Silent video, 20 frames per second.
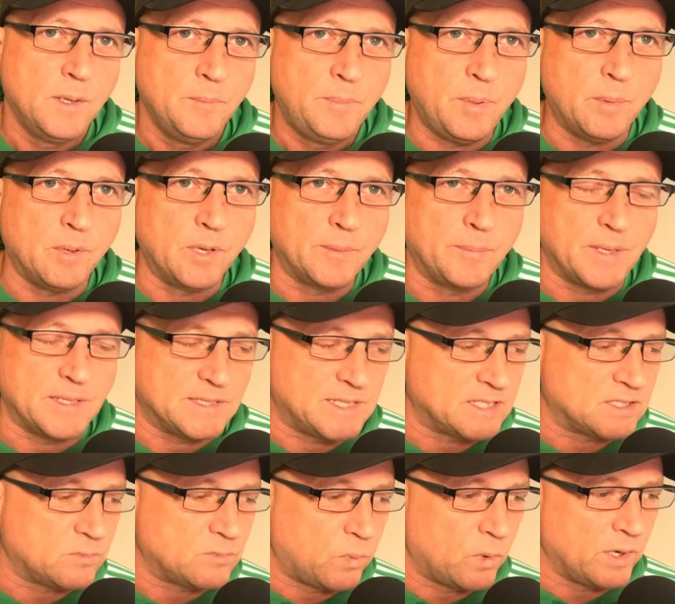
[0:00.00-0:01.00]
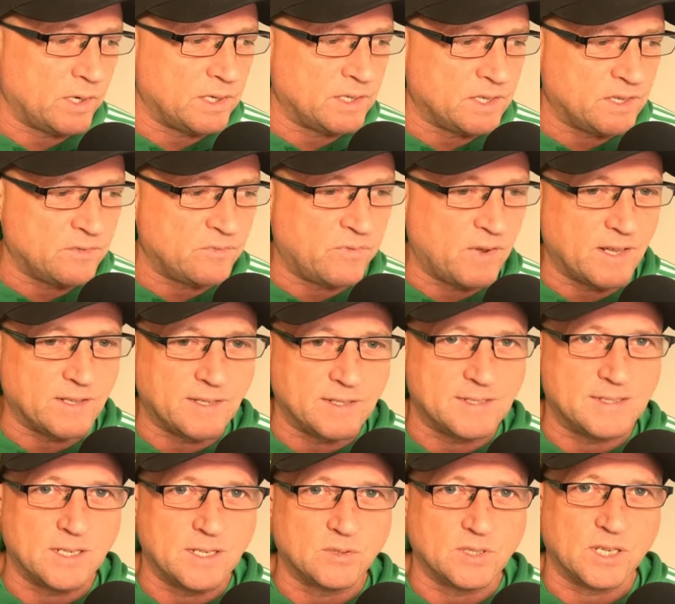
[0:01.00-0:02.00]
People are a bit disappointed in the fact that
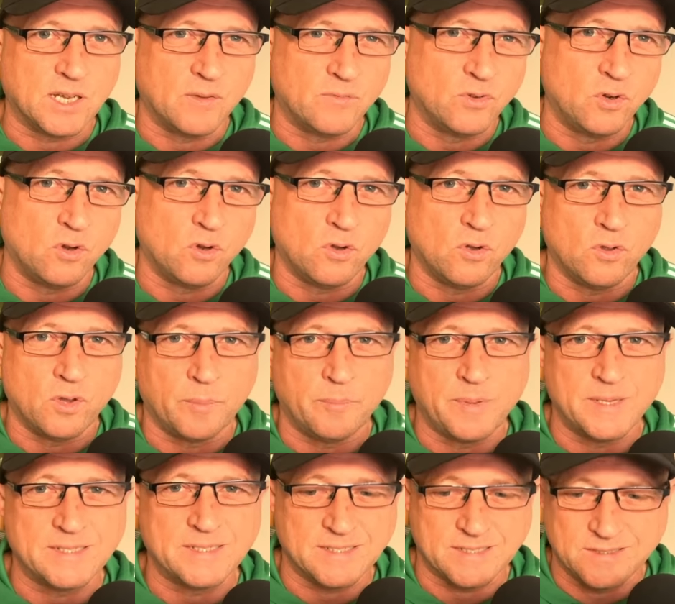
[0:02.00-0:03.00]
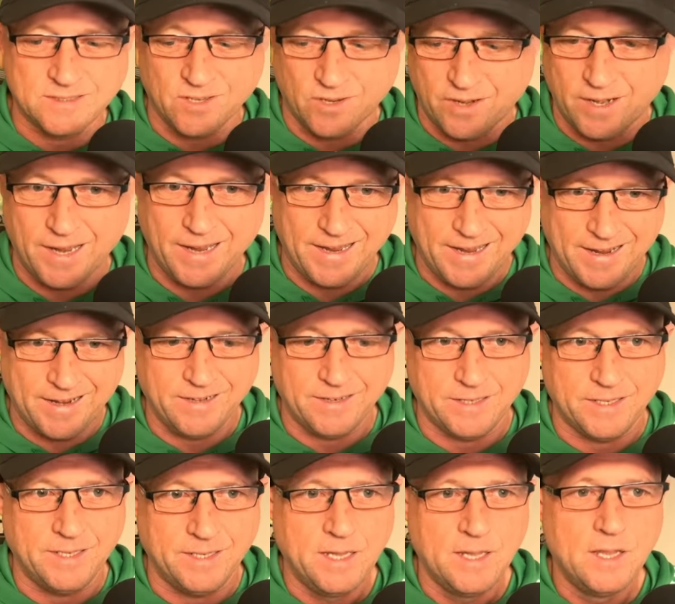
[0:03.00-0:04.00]
Celtic have not got their business done
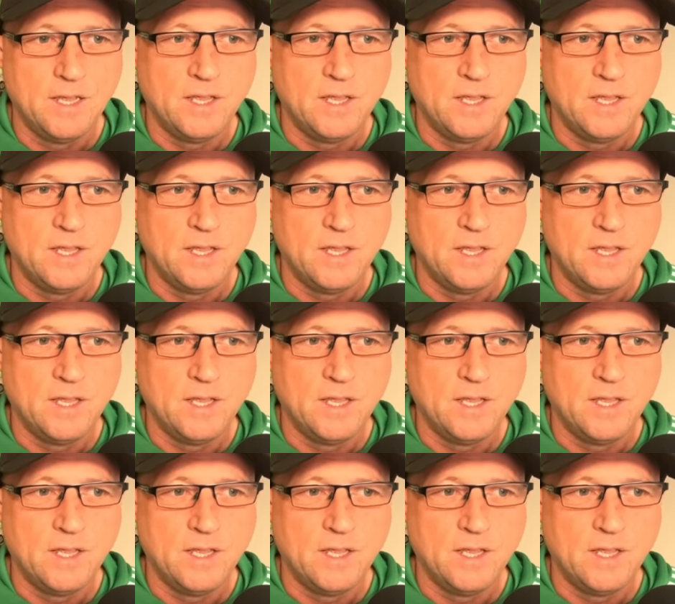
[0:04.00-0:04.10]
early.